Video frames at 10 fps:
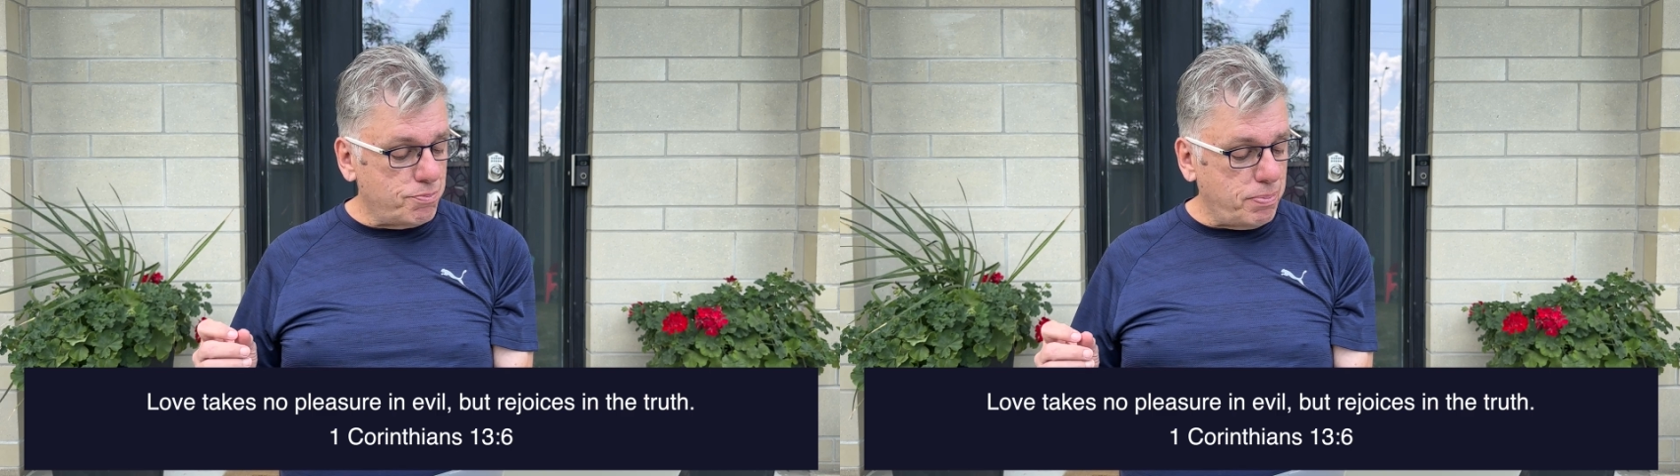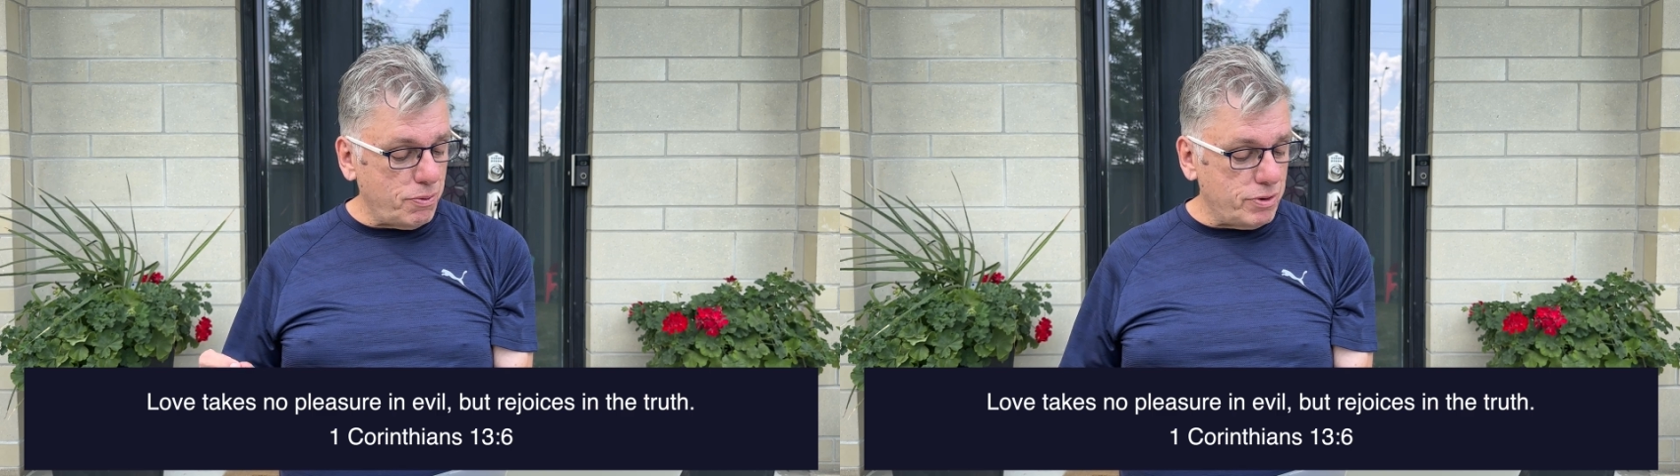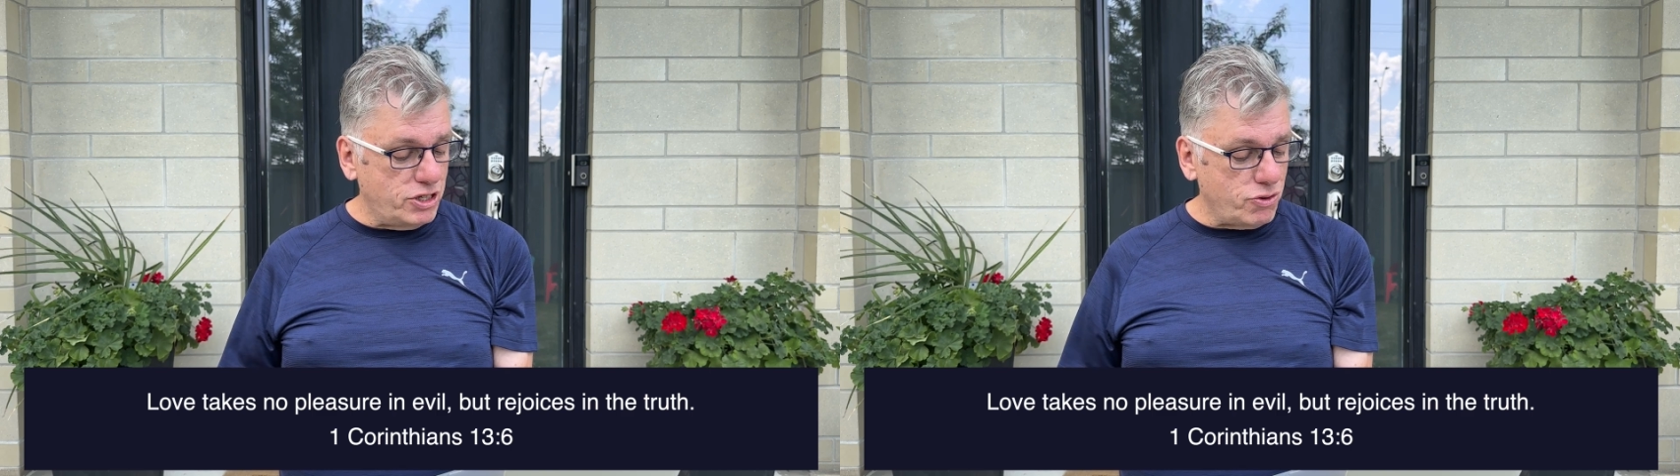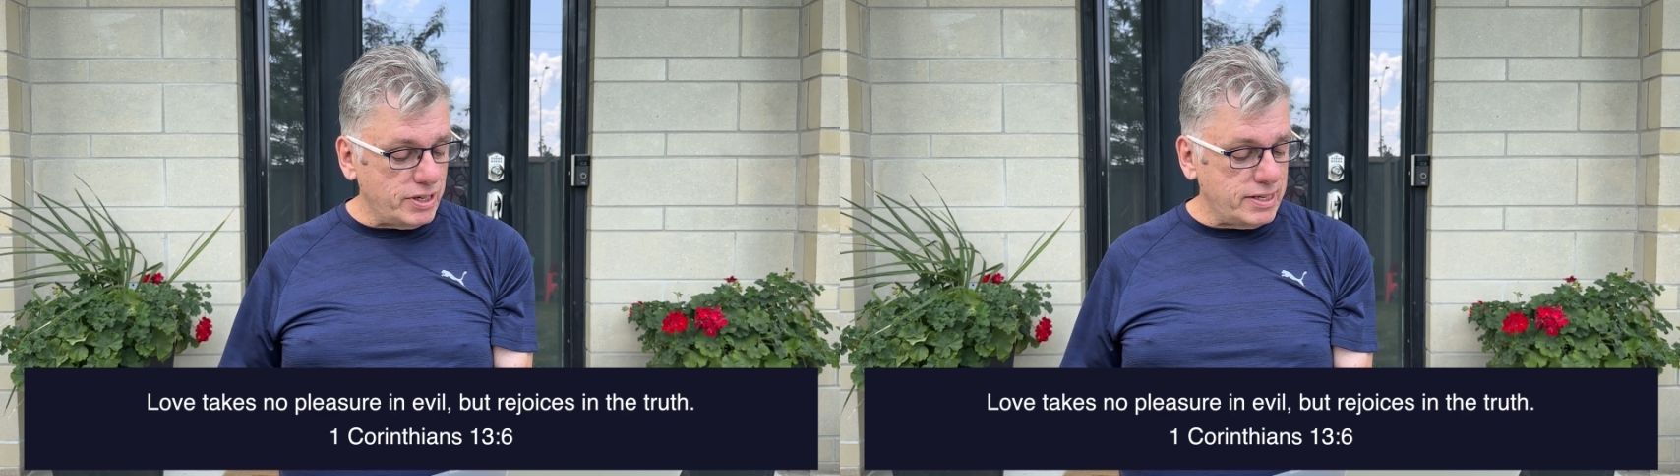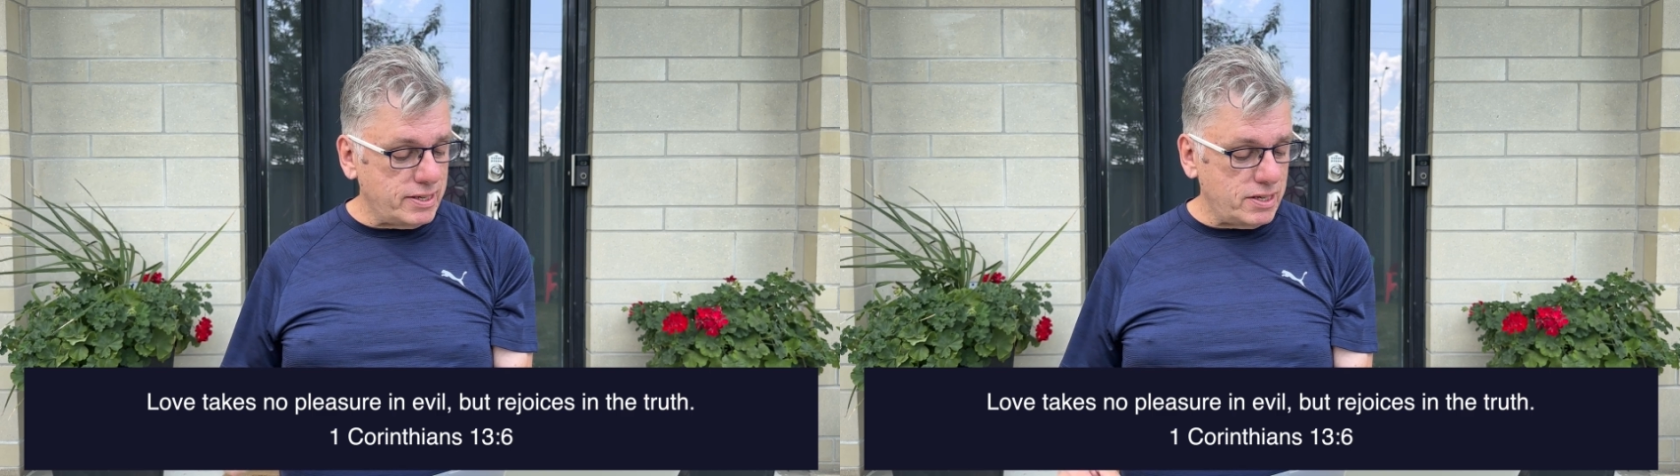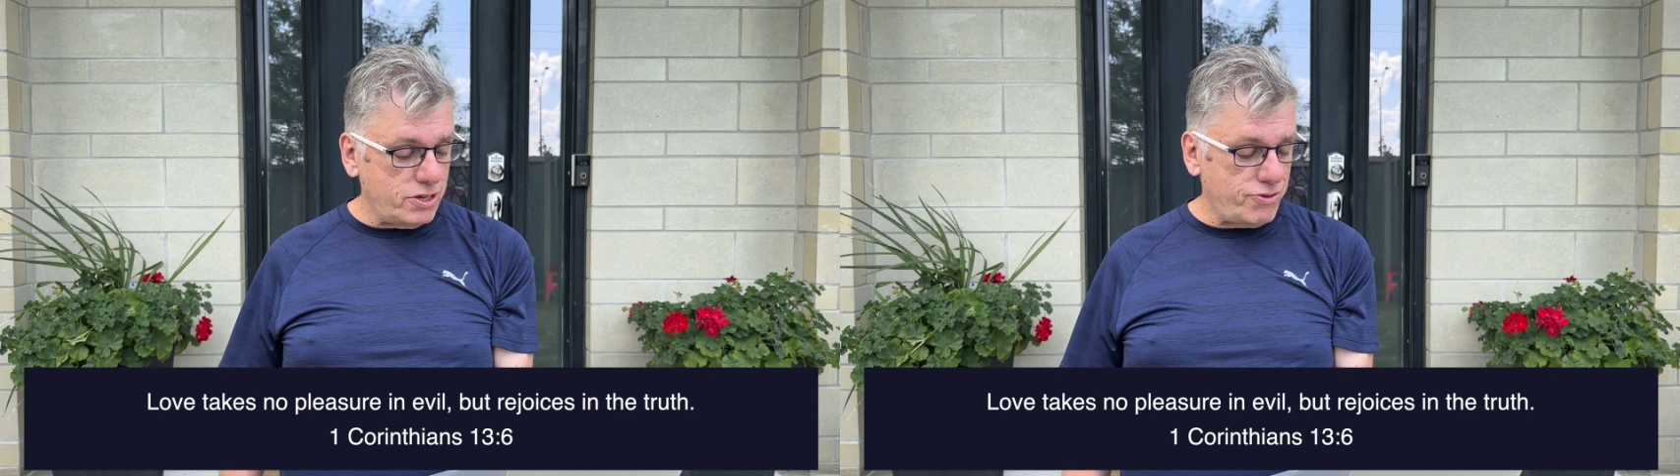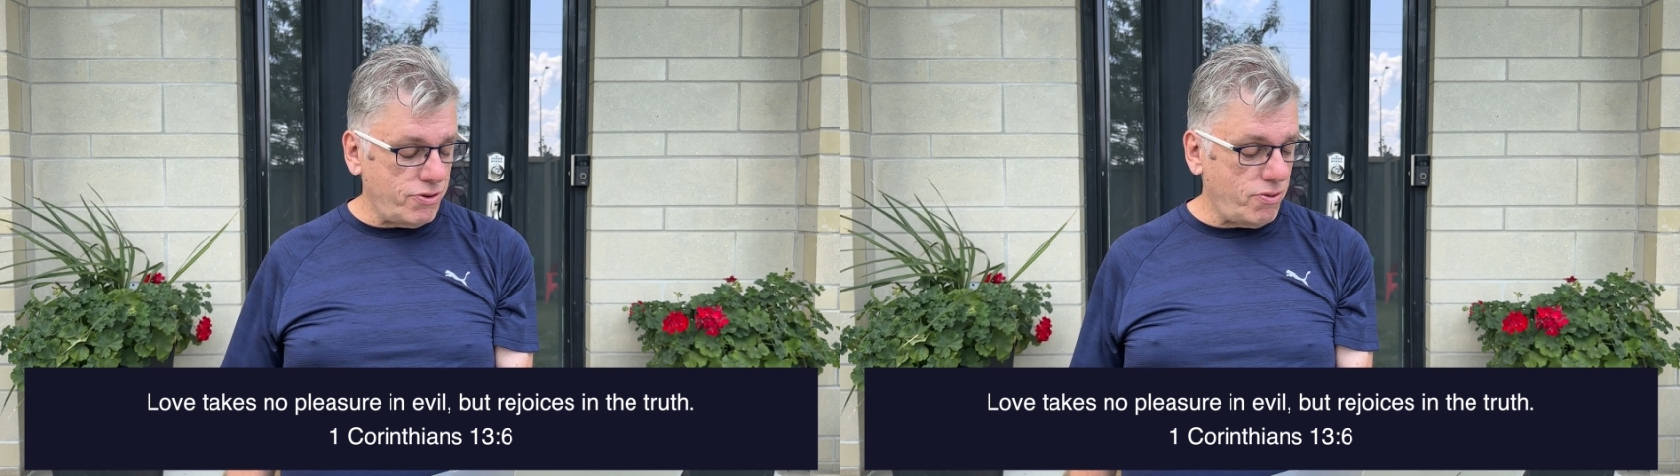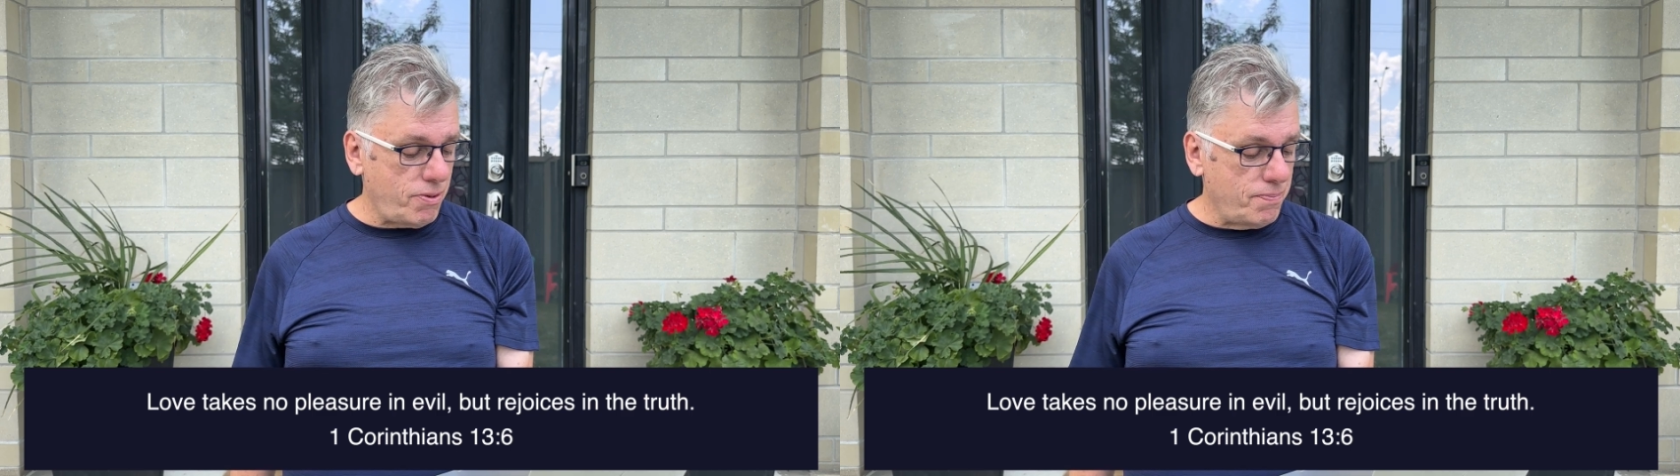but rejoices in the truth.